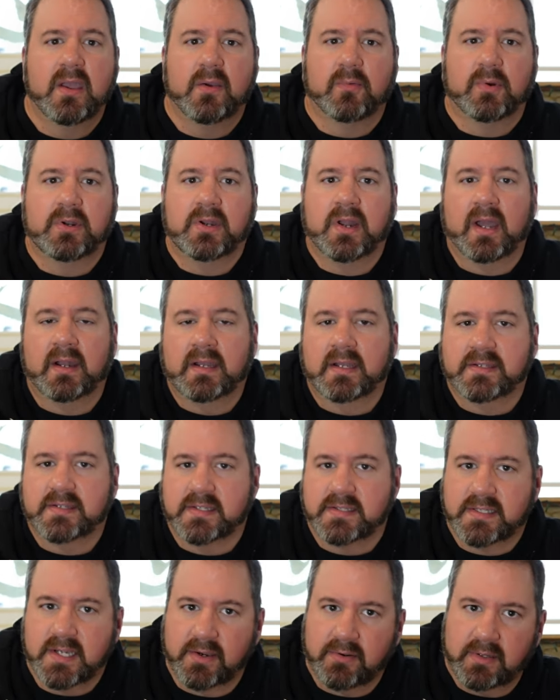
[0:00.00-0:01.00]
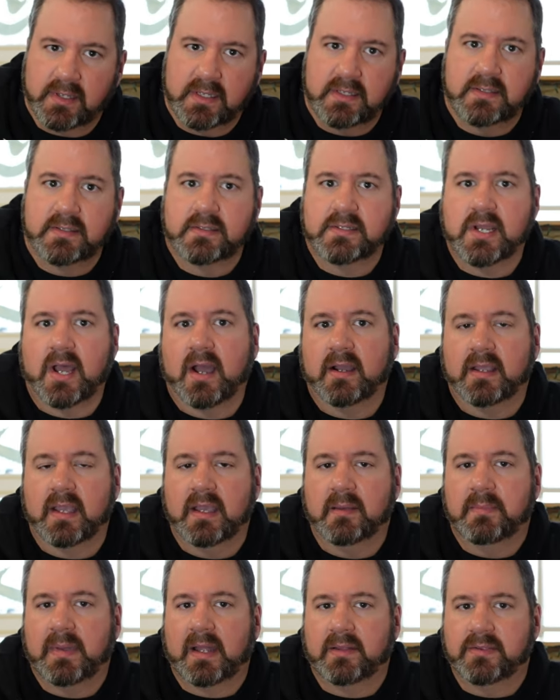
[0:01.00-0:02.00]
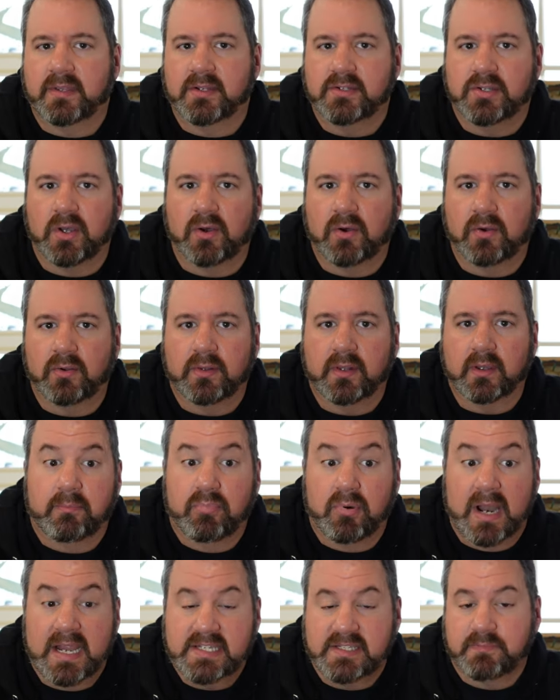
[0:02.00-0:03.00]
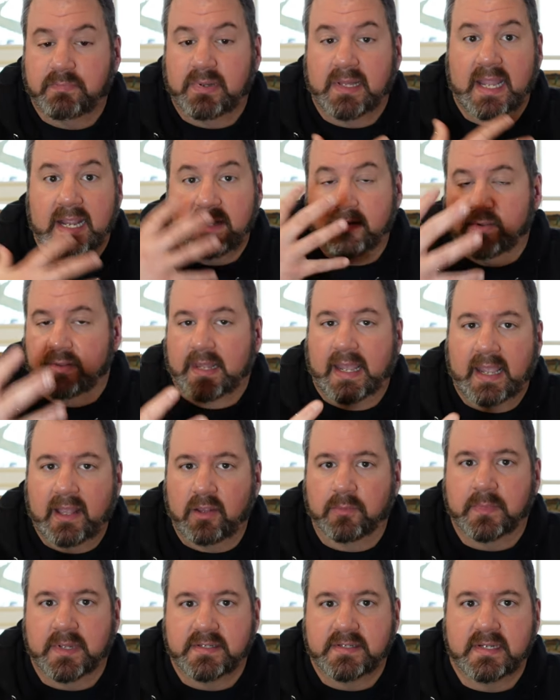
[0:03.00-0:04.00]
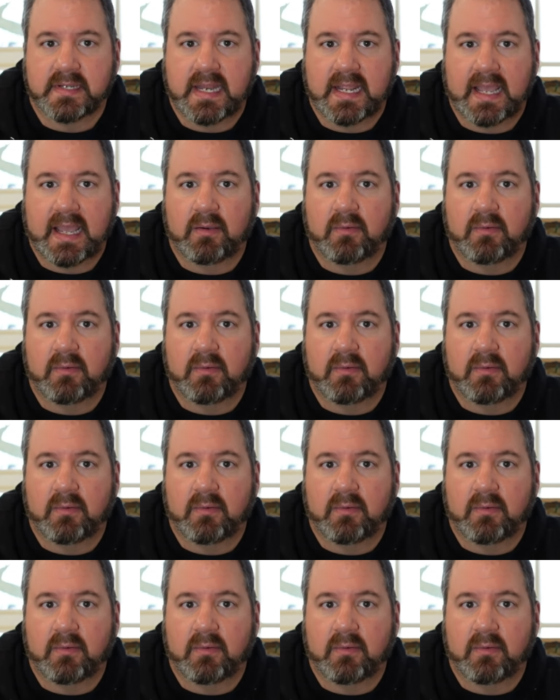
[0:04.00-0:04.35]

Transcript: We're not necessarily talking about the do, the breastplate, or the helmet today.